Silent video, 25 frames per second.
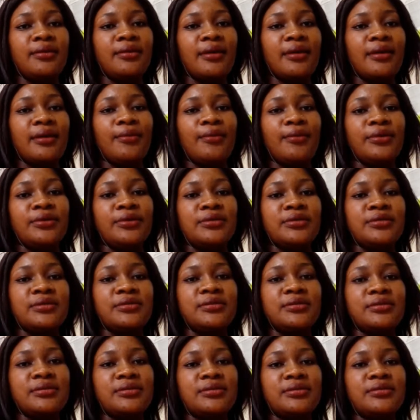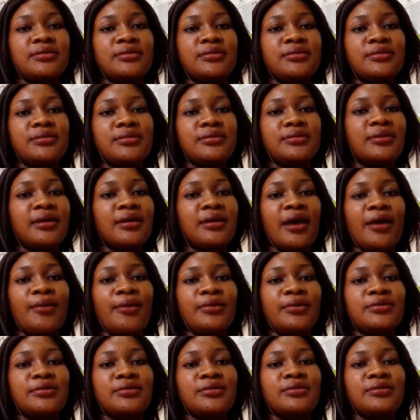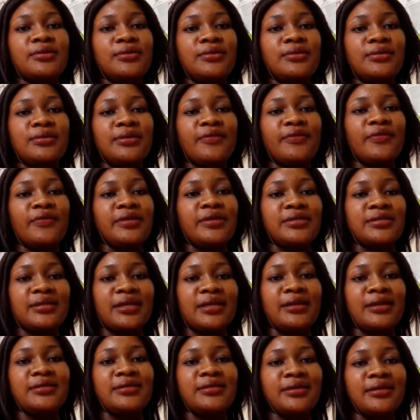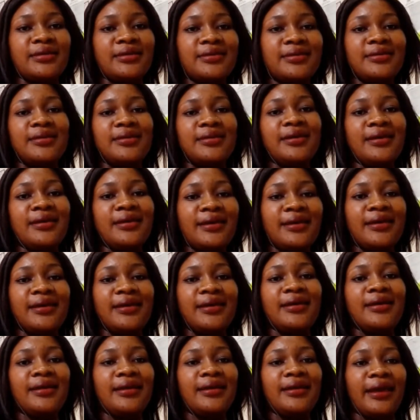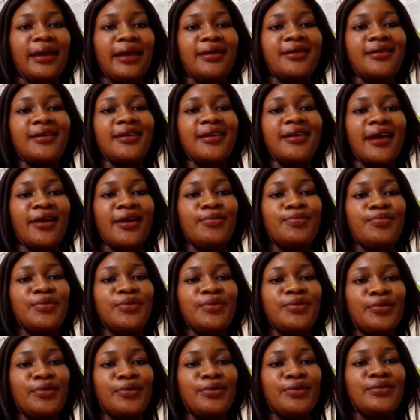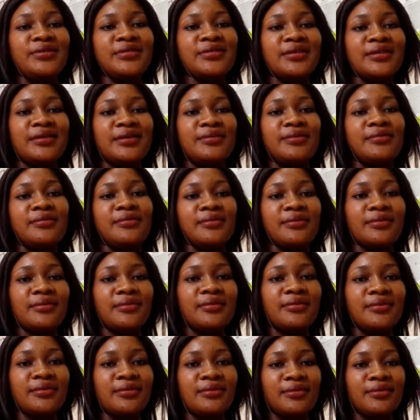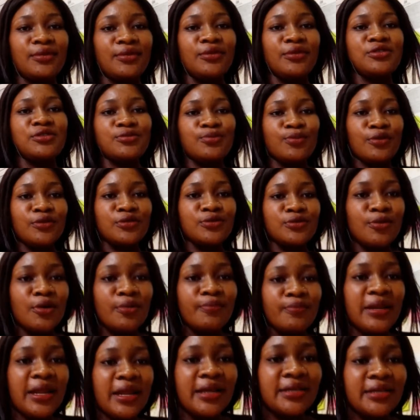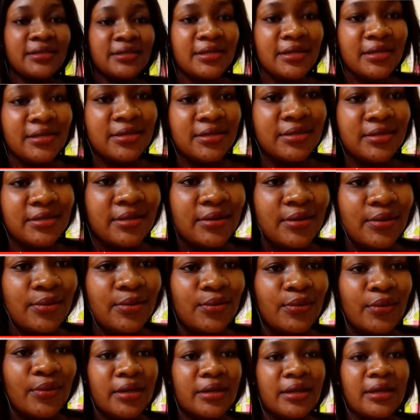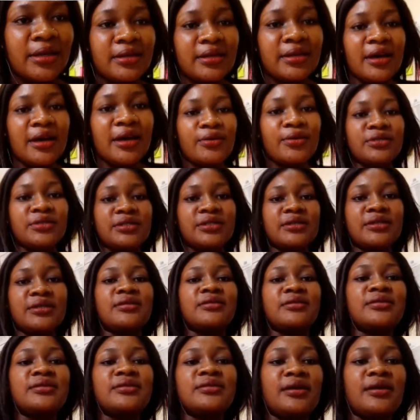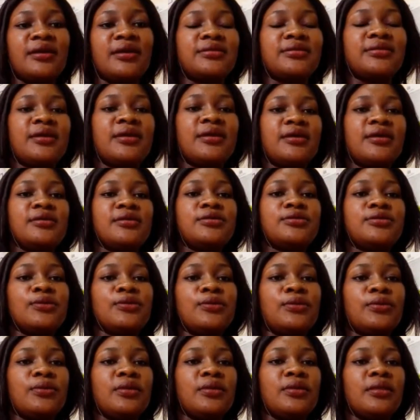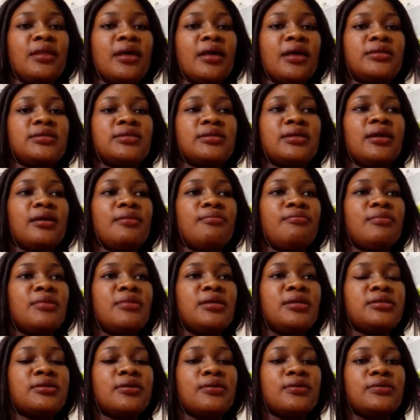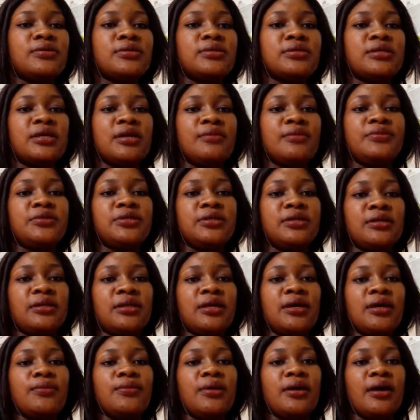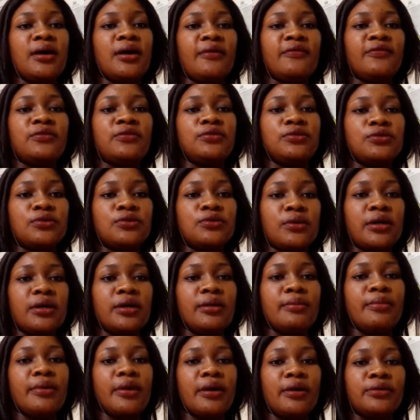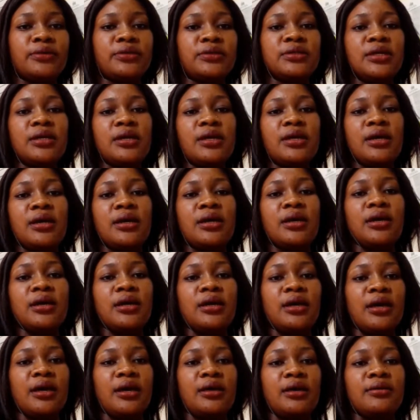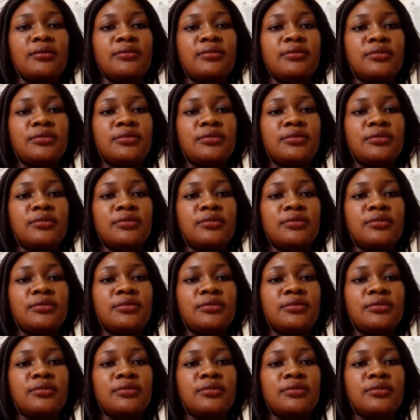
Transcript: I was I was so devastated. Like young people using those small plastics when indulging in sex. So that's a misconception that we have to talk about. Yeah.